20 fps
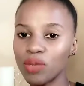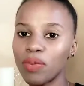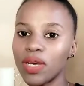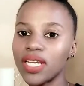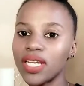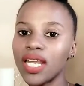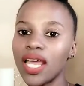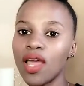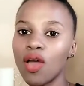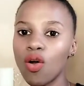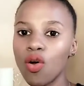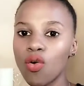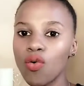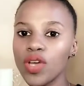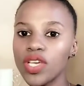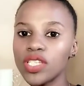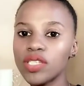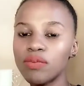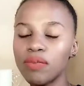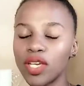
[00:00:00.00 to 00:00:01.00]
But I
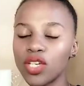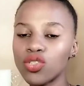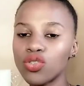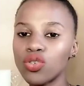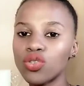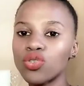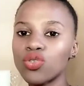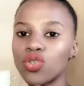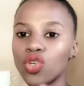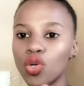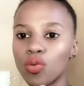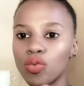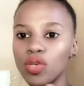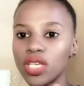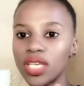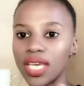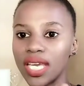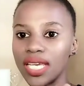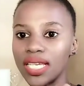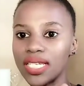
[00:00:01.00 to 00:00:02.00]
always make sure to
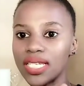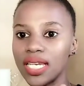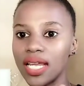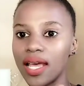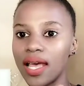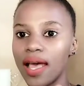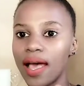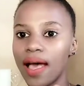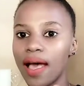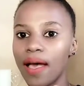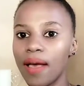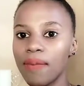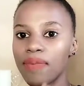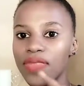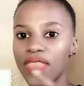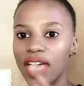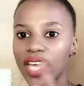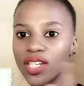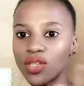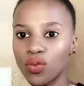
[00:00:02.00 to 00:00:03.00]
communicate
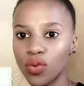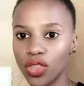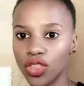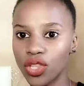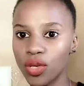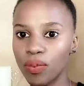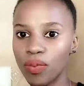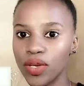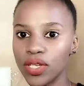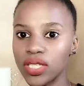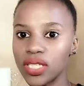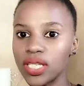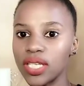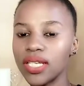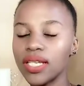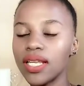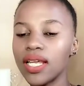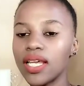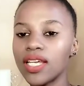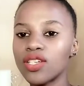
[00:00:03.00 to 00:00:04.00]
that with the
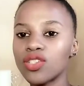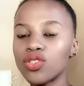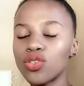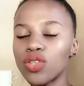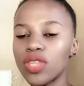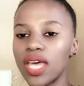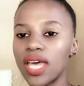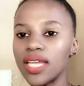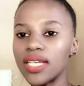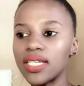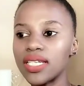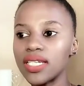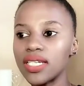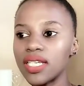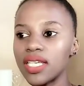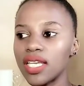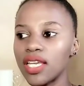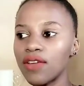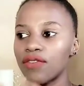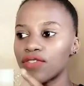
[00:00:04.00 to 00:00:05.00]
person, so that
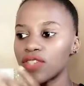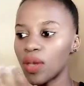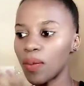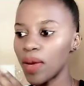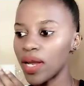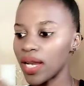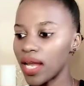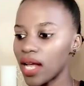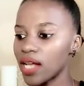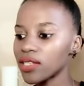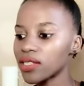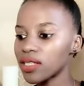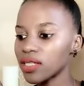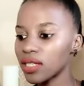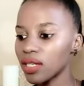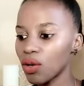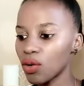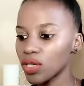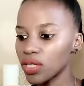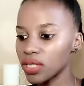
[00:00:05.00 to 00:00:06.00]
if someone else
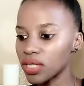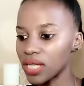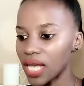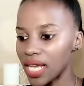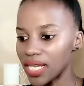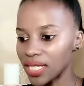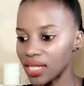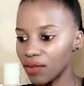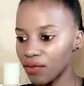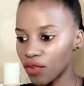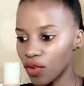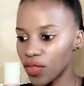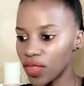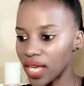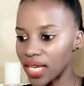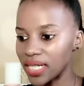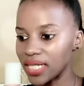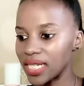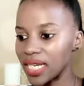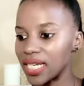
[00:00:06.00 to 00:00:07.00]
is asking for
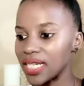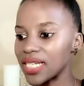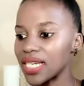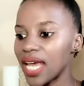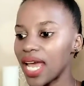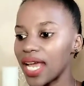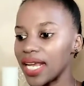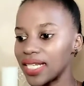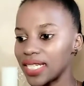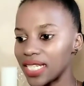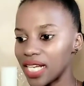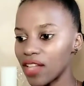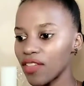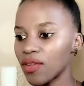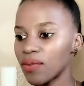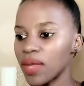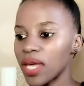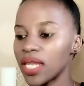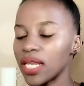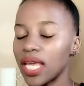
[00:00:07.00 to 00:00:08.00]
that date, I tell
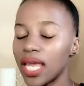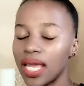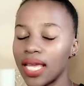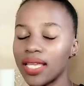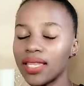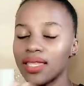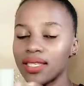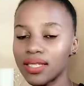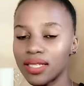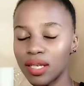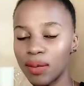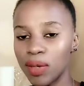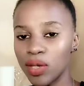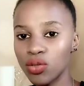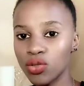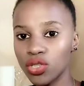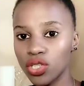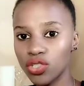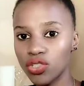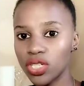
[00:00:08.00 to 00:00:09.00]
them that, hey, there's someone
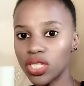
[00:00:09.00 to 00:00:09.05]
who's